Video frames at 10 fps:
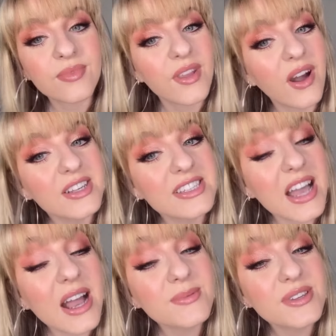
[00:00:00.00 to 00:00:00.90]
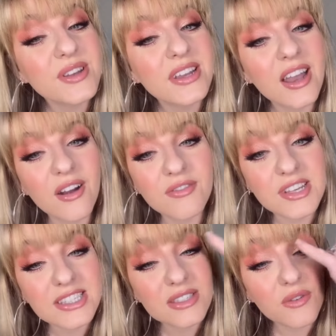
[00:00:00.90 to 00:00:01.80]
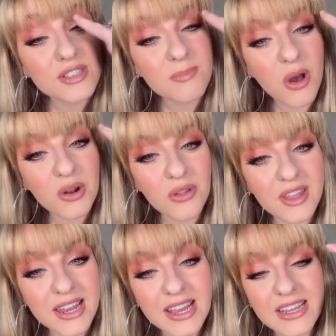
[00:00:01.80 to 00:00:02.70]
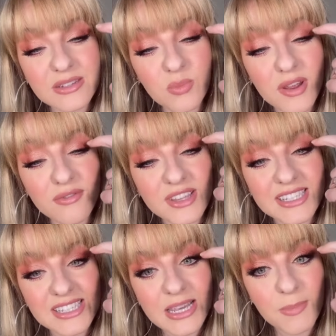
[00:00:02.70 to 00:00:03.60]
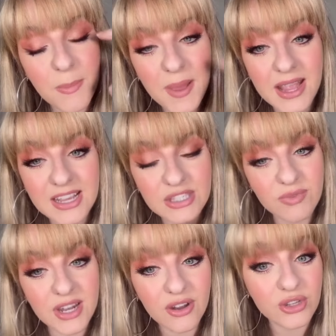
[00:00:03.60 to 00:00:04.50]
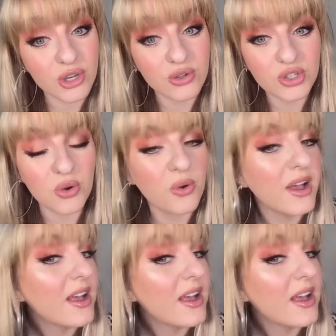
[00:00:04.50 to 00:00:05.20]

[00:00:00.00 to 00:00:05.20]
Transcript: I just absolutely love this soft sparkle on the lid with this deeper pink. It's really unusual.